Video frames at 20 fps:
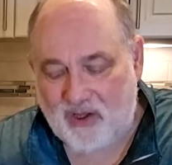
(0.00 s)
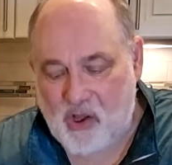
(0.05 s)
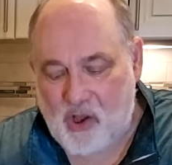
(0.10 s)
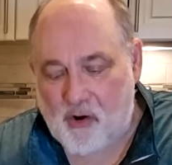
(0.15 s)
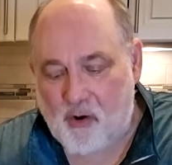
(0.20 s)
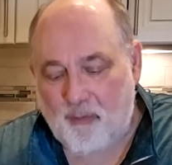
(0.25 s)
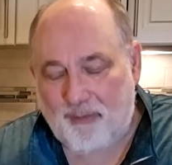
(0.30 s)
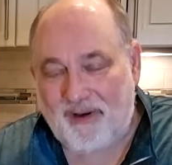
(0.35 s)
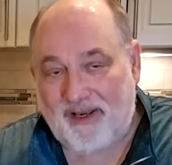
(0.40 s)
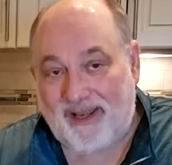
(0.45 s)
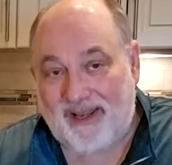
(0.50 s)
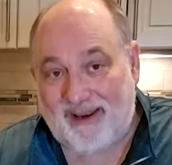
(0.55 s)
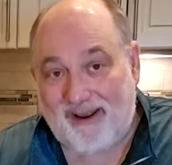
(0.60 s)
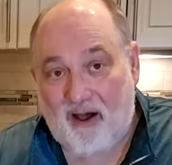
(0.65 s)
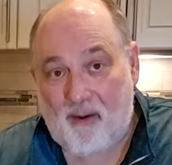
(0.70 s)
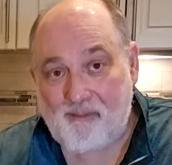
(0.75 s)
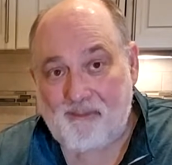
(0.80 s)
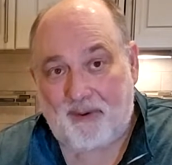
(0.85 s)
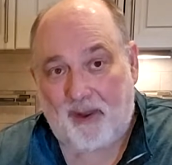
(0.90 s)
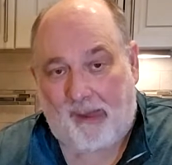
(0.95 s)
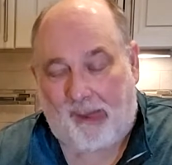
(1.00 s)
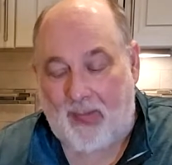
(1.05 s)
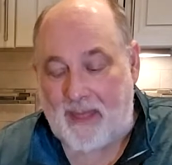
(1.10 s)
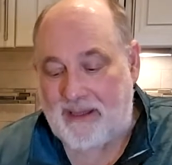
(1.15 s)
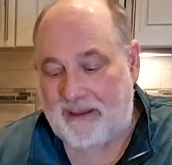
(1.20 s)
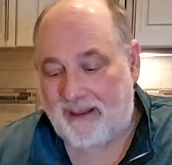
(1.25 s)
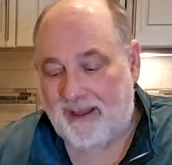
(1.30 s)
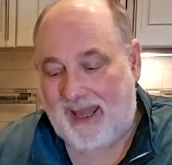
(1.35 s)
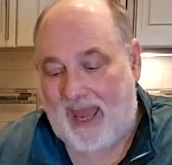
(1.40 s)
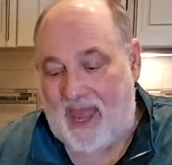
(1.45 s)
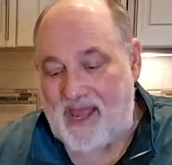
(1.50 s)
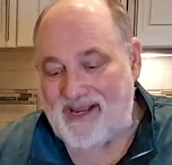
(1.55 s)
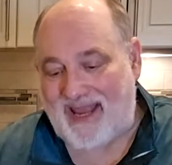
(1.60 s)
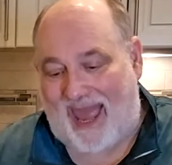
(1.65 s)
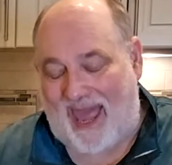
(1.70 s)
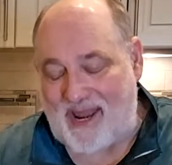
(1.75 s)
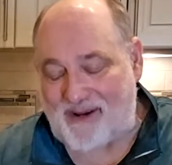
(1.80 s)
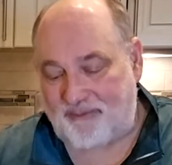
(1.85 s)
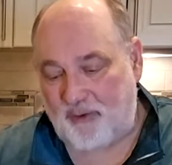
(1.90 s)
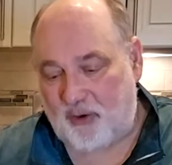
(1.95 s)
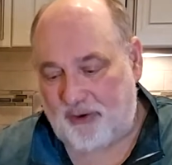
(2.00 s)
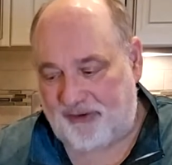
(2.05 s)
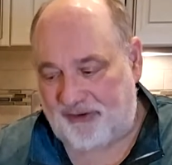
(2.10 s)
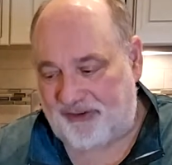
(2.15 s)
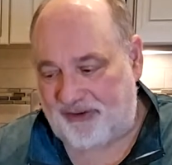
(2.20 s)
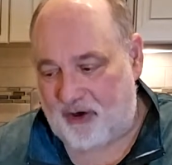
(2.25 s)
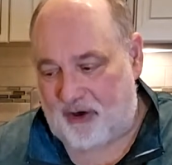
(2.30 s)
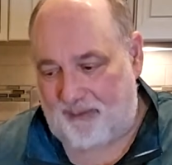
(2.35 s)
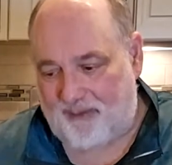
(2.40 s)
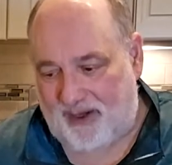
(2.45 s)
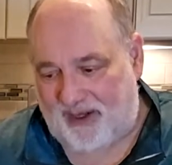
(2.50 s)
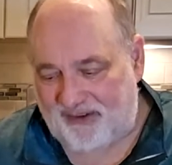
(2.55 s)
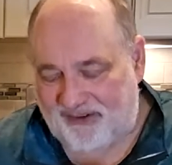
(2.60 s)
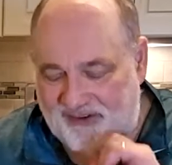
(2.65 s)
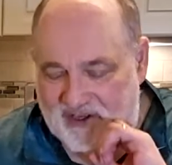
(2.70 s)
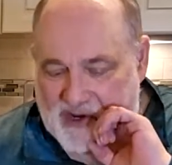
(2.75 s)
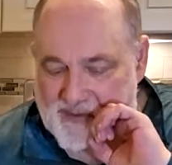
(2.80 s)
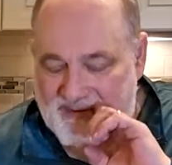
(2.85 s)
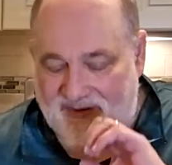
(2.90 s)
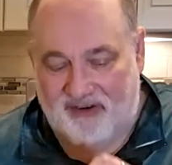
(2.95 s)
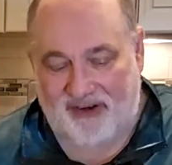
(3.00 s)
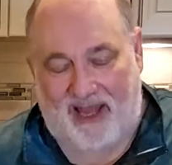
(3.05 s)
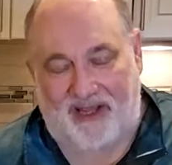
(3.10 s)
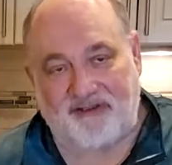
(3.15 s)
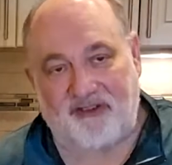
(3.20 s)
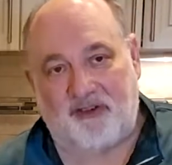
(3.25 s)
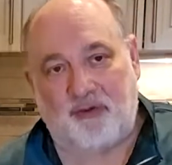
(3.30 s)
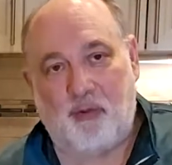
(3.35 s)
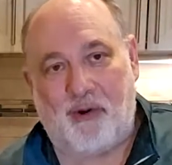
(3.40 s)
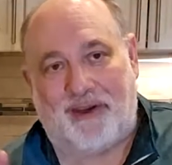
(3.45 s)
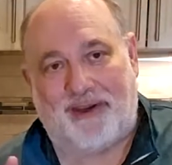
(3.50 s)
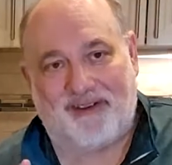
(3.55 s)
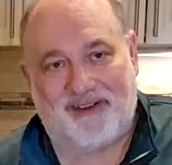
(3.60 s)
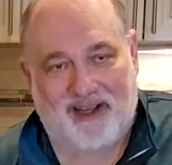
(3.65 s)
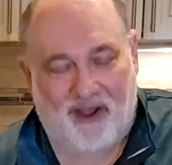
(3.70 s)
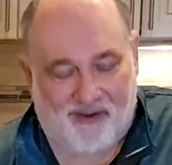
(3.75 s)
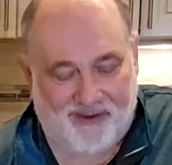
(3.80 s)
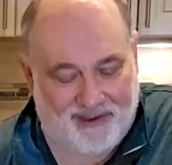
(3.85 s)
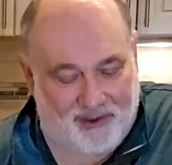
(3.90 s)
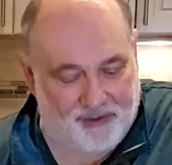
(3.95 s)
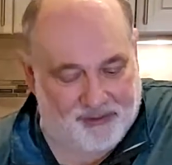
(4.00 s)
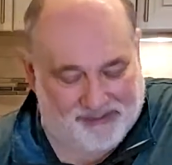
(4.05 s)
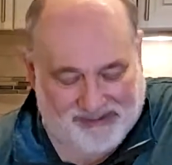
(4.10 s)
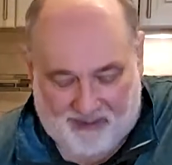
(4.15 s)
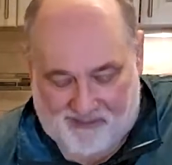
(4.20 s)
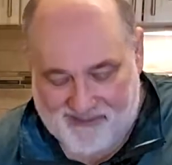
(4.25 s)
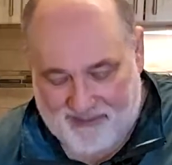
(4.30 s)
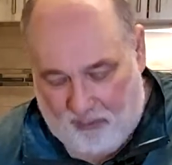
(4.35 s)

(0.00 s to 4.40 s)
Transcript: it up, and I'm going to start my sandwich. And I just want to tell you